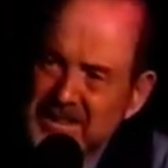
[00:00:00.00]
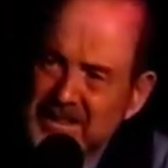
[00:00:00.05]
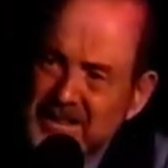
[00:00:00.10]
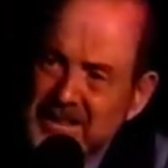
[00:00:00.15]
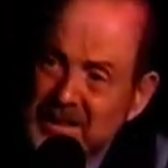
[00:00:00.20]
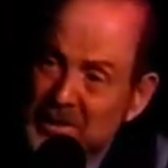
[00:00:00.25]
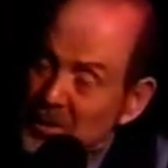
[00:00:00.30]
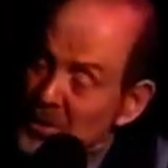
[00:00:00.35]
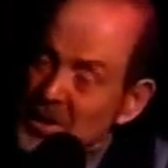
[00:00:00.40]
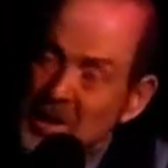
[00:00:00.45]

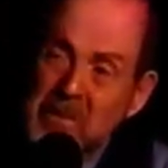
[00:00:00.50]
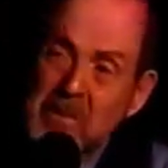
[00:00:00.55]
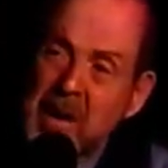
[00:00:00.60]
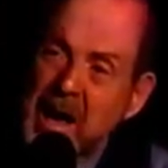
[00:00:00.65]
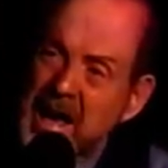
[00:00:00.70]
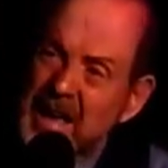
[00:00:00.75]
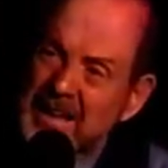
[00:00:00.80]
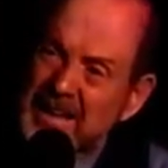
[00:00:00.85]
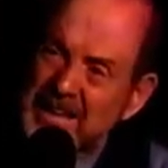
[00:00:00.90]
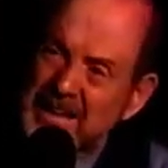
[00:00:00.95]
And looking
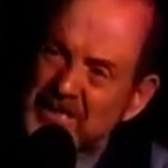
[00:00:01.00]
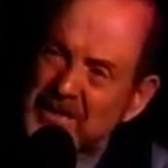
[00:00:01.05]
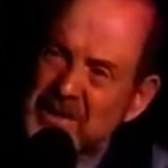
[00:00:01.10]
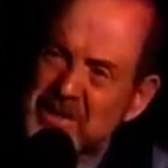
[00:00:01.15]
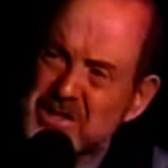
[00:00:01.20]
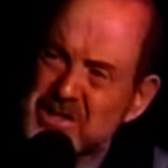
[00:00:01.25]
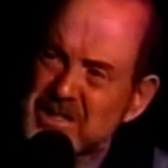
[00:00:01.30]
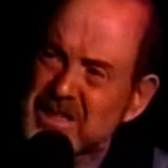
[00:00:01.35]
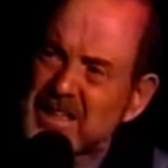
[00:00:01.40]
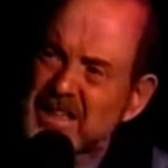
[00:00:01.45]
back at
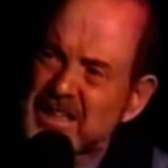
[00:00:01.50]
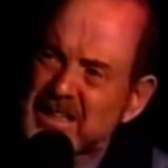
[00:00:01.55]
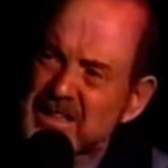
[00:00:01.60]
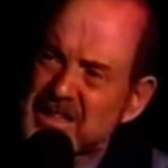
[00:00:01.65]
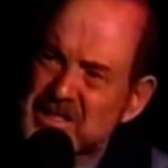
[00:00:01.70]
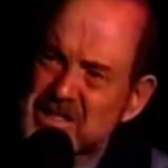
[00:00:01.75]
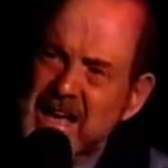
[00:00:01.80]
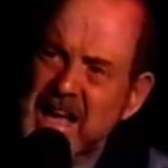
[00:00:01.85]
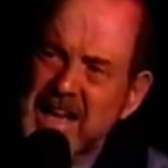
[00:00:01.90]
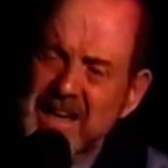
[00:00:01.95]
this
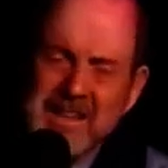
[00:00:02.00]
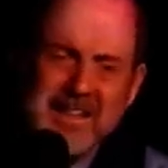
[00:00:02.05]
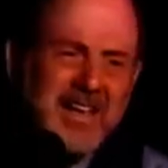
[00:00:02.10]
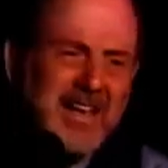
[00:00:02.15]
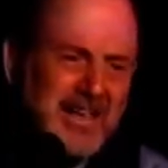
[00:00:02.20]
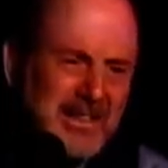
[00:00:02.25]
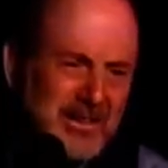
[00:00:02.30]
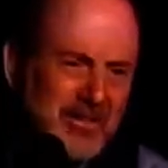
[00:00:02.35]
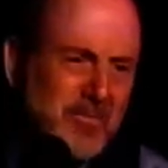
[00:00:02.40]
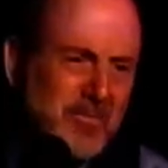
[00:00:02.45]
sad
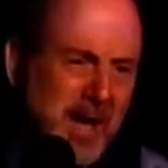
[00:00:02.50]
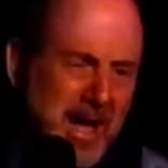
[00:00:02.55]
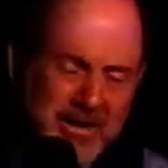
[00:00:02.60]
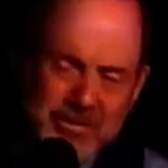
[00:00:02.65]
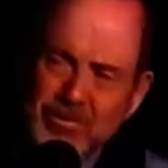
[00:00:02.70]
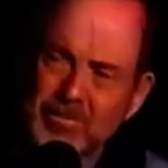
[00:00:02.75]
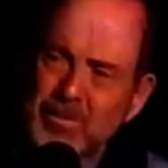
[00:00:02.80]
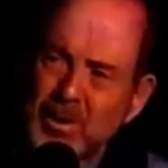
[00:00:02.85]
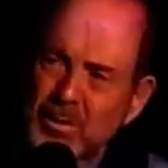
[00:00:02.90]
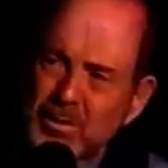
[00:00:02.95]
tale of
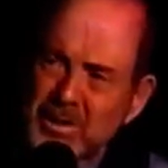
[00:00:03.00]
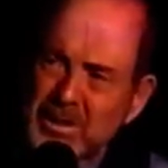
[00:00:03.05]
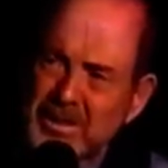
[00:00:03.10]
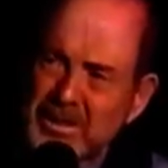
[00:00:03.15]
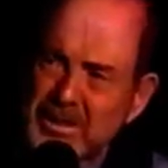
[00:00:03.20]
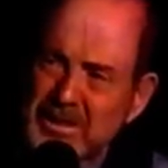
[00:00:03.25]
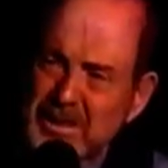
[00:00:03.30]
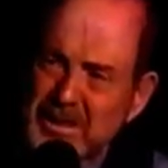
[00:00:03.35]
matrimony,